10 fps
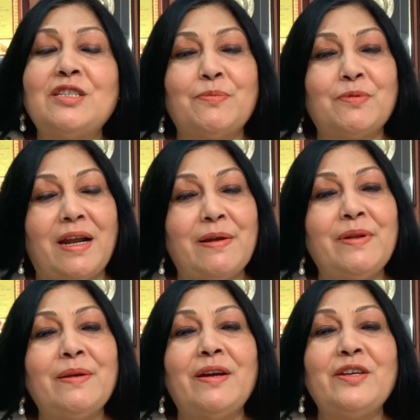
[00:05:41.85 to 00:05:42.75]

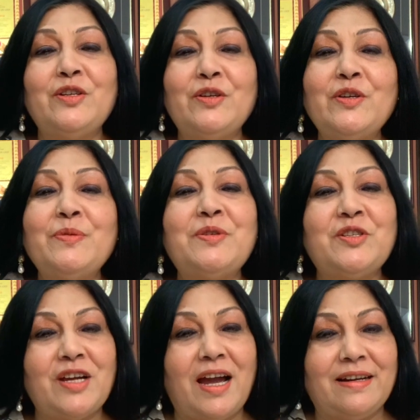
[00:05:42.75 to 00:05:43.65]
subscribing my YouTube
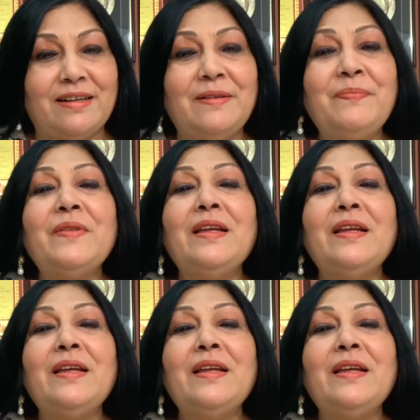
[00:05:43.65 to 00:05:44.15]
channel